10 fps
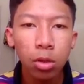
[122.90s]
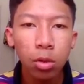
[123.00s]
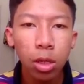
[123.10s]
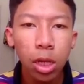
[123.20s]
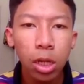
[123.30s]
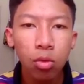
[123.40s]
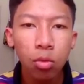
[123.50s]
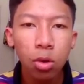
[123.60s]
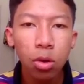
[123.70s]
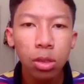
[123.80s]
to kill the
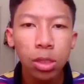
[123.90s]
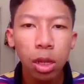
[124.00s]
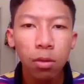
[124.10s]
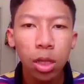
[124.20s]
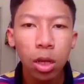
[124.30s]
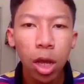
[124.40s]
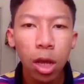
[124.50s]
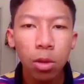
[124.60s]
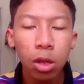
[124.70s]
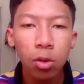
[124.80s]
tumor cell without
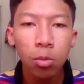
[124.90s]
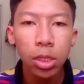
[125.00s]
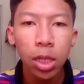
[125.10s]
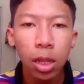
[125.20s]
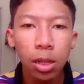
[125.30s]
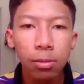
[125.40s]
harming normal cell.